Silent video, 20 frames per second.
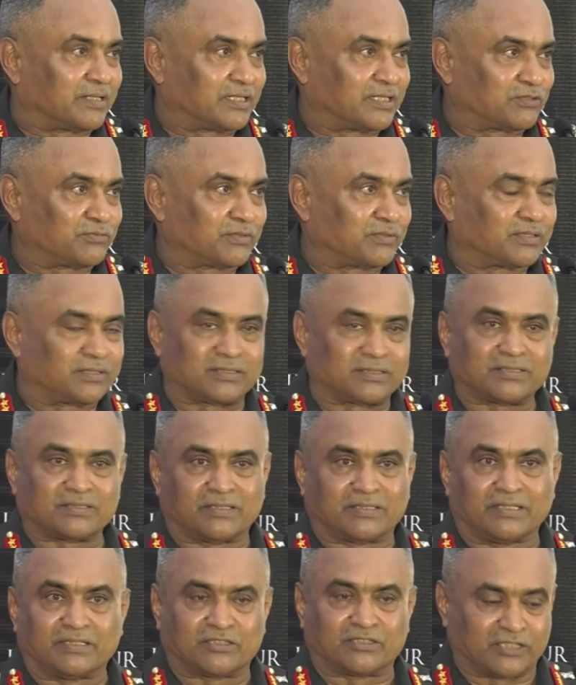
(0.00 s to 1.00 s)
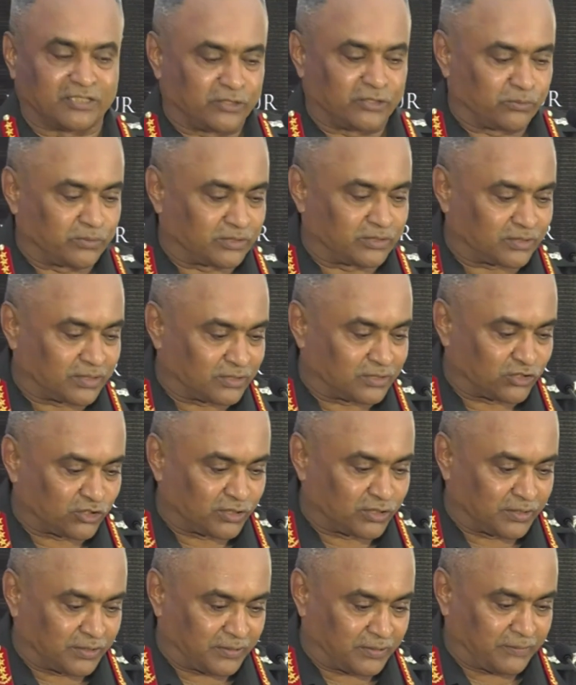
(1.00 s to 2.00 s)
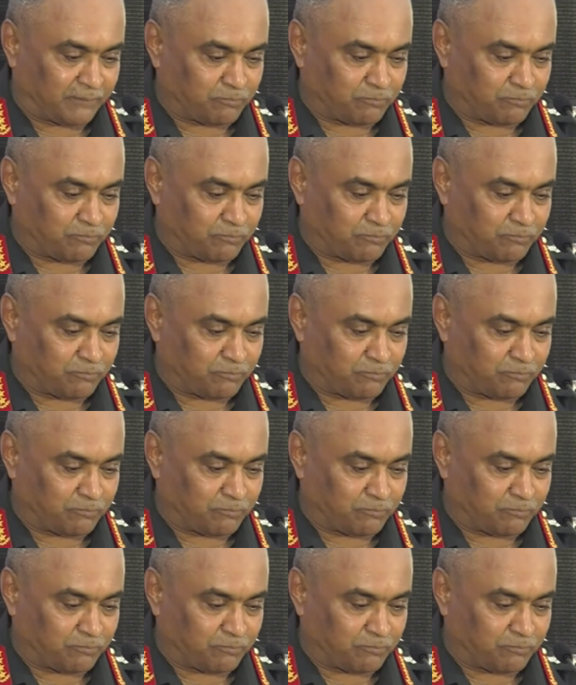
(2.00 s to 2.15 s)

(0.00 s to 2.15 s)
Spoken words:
as far as the Institute is concerned.